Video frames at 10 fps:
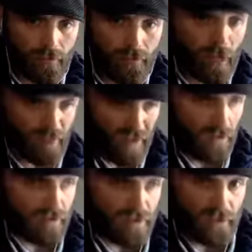My
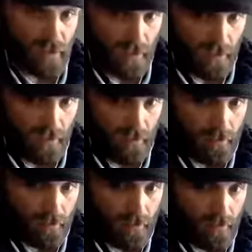appearance, like,
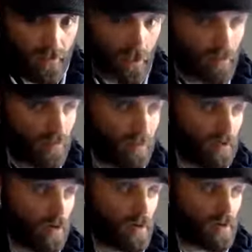I come around the
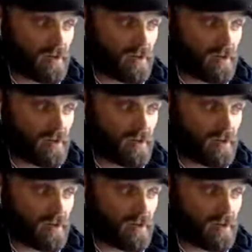corner,